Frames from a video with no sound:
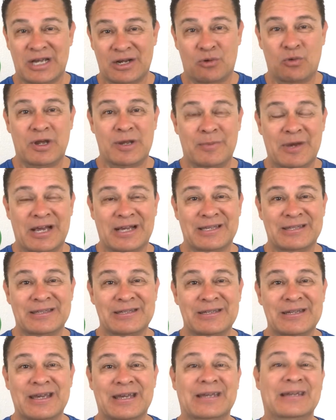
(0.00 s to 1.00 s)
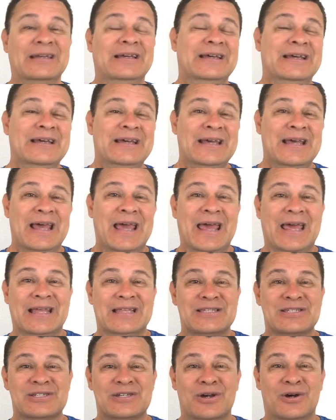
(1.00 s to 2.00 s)
deck way back in the day.
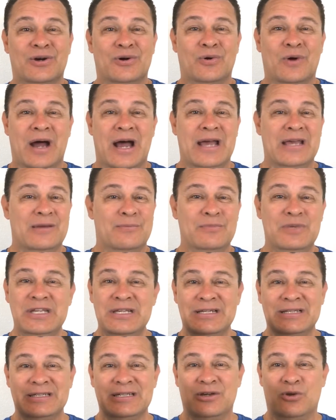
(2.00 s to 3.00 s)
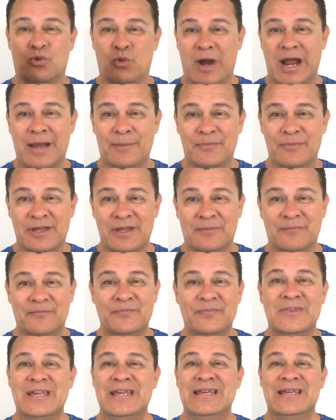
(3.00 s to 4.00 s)
And so I immediately grabbed
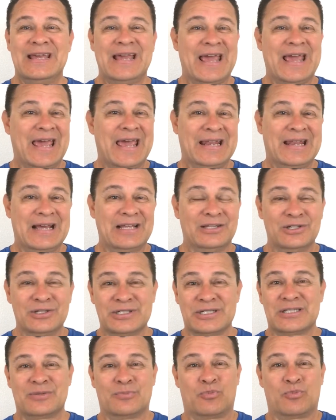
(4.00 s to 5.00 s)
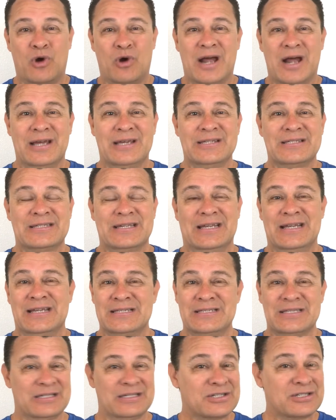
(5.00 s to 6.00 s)
them and I looked at the price and I
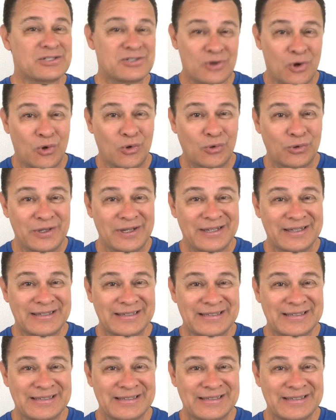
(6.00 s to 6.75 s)
said sold